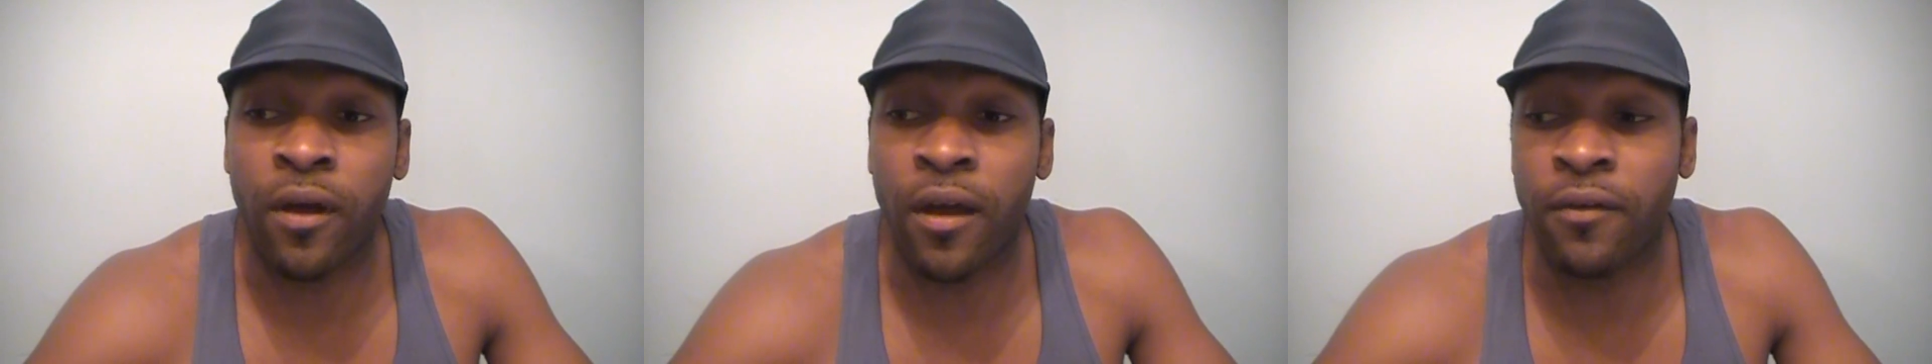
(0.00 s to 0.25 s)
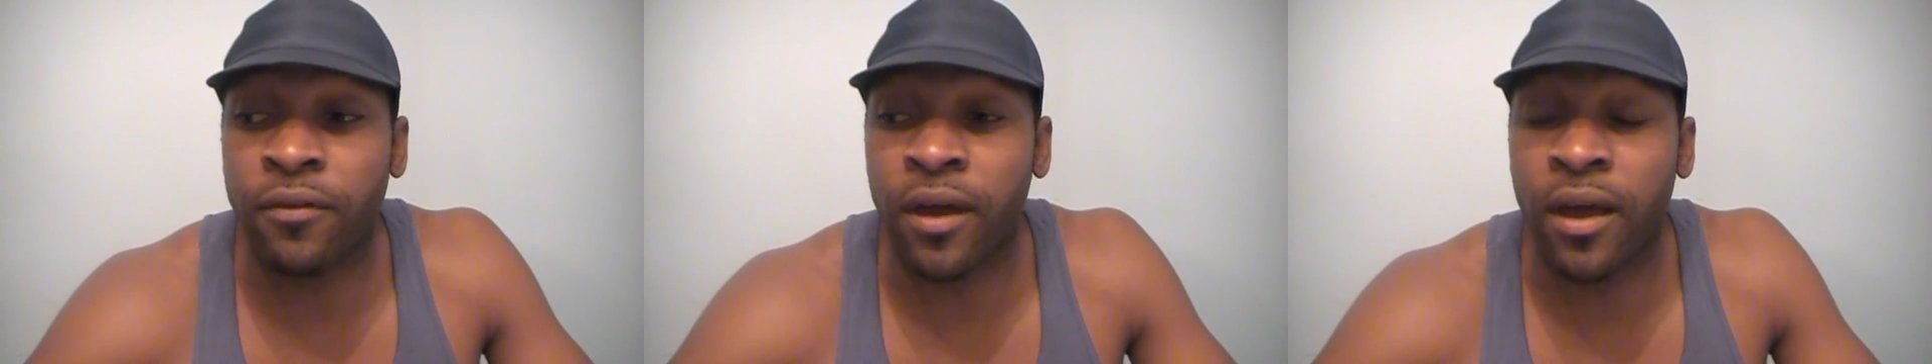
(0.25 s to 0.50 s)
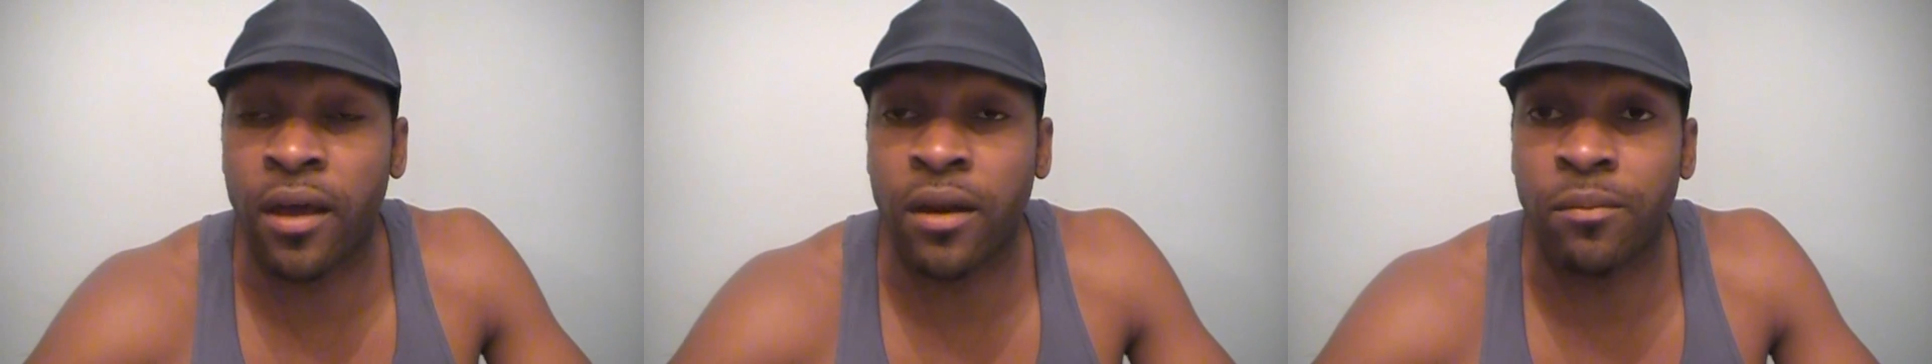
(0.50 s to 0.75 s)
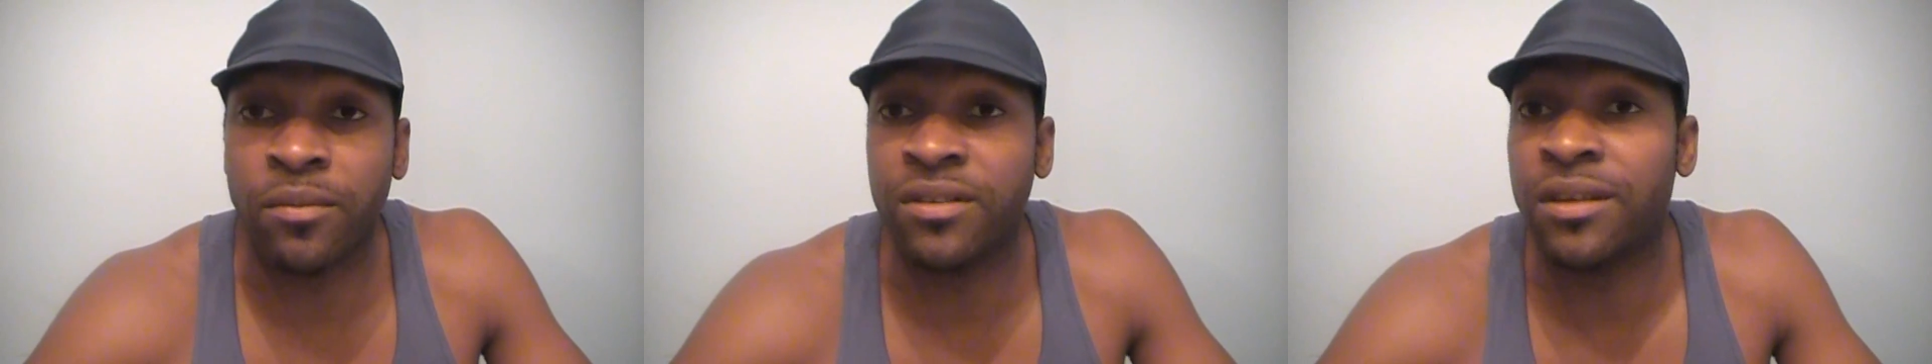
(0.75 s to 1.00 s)
have
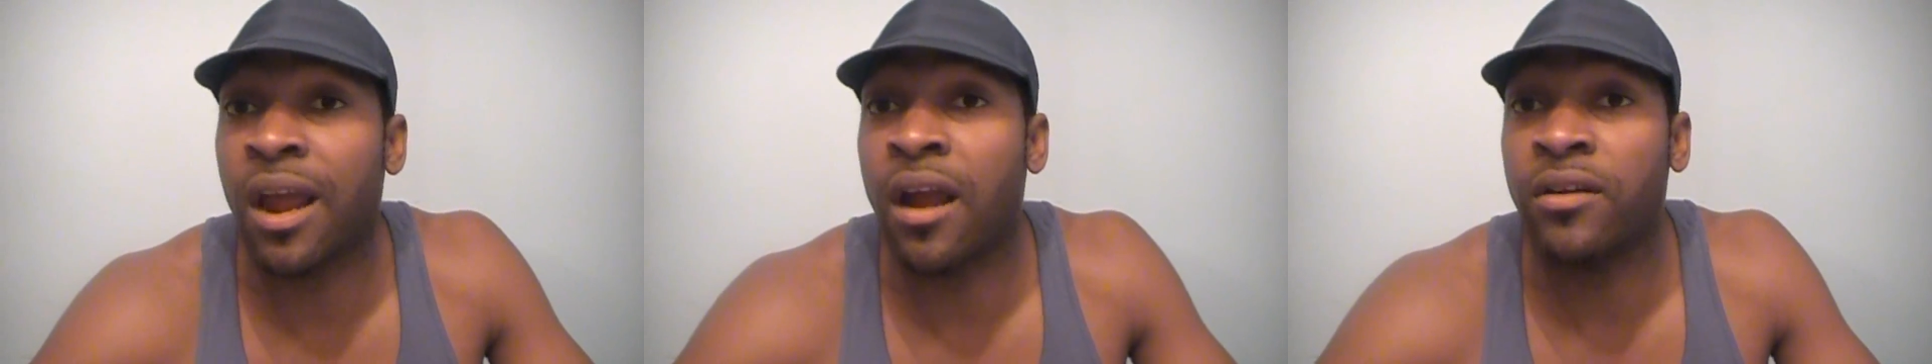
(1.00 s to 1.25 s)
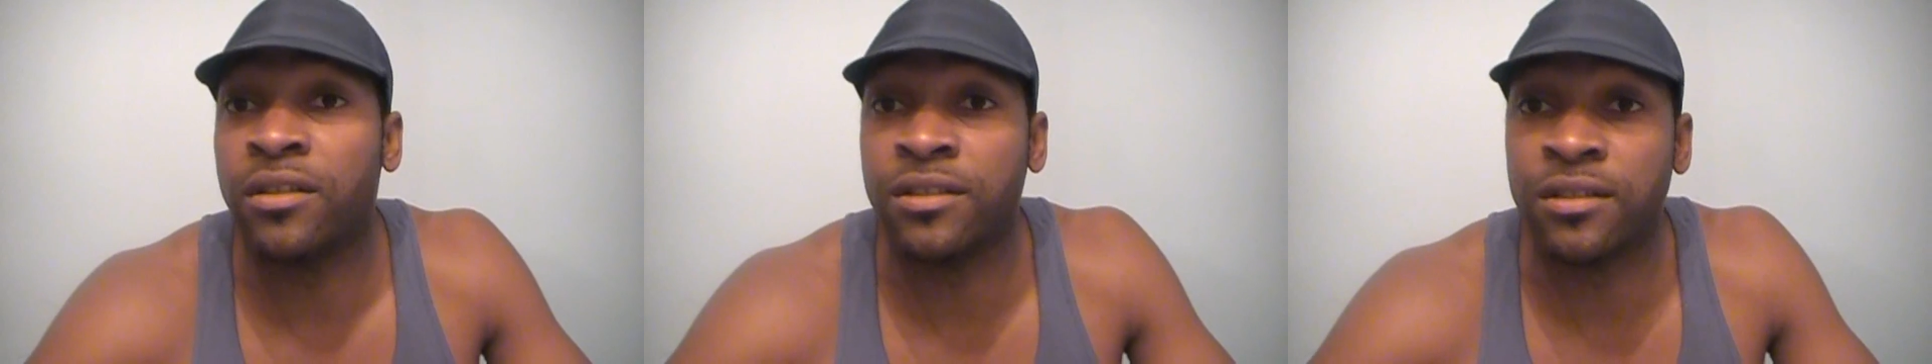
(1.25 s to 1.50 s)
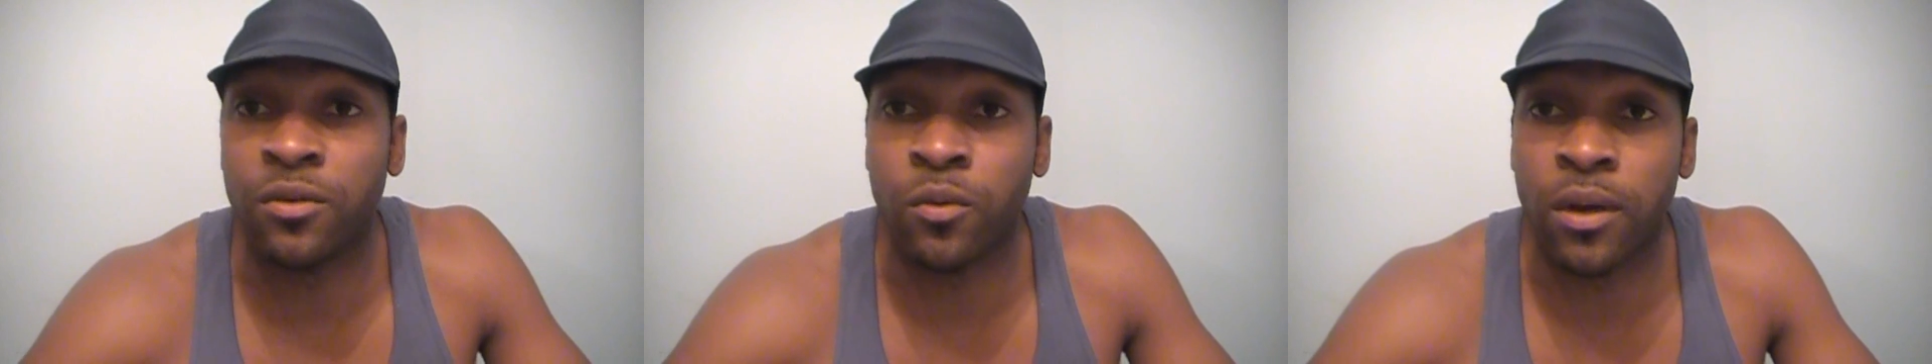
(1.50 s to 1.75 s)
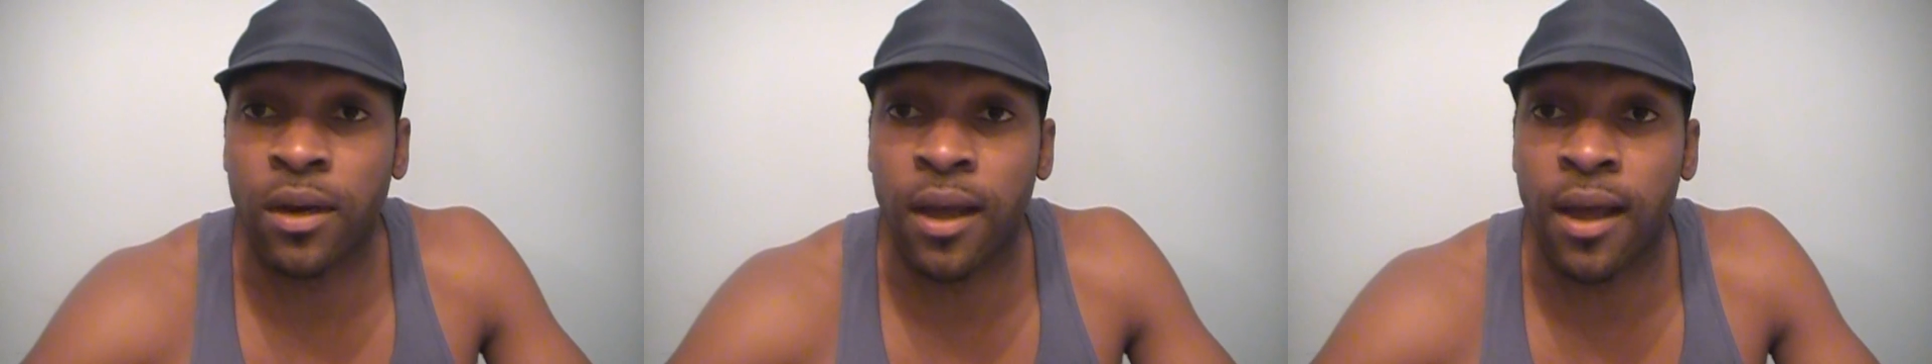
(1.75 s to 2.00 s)
had miscarriages and
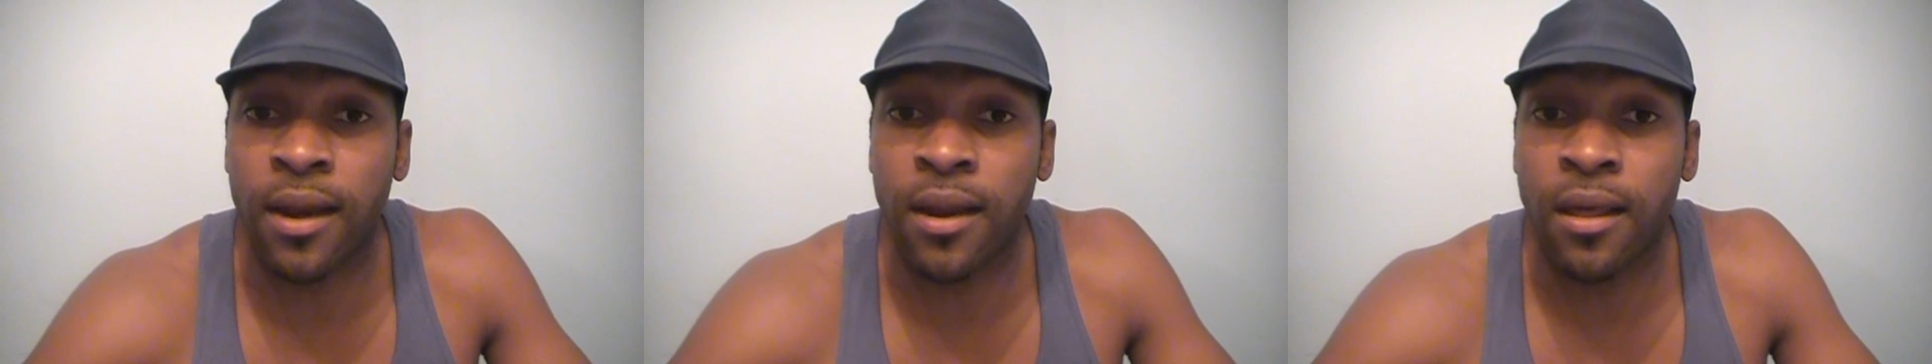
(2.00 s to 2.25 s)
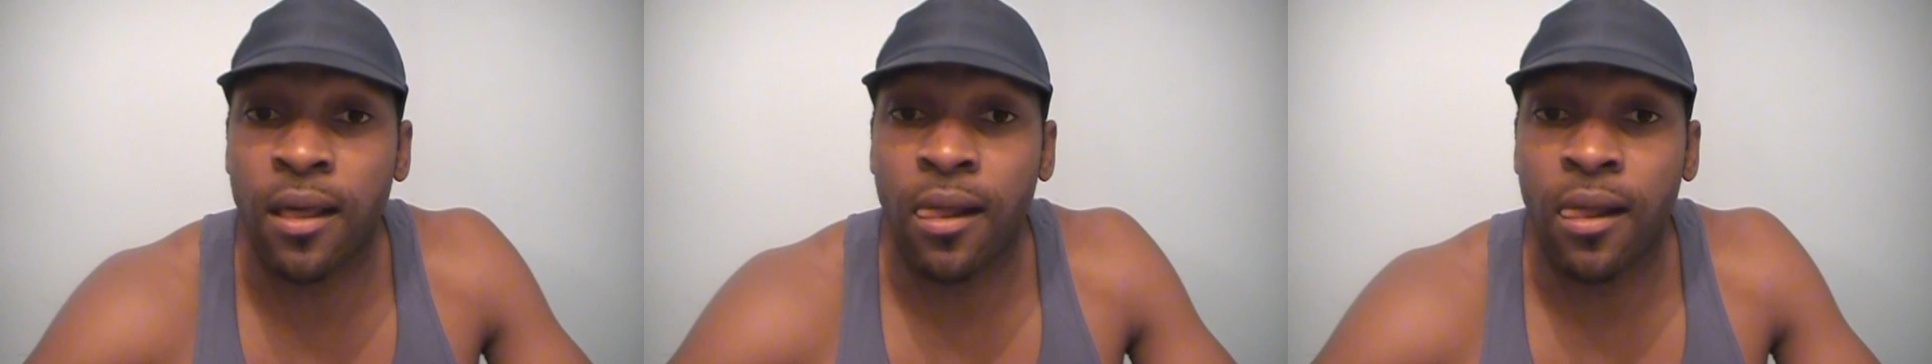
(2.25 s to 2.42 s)
whatnot.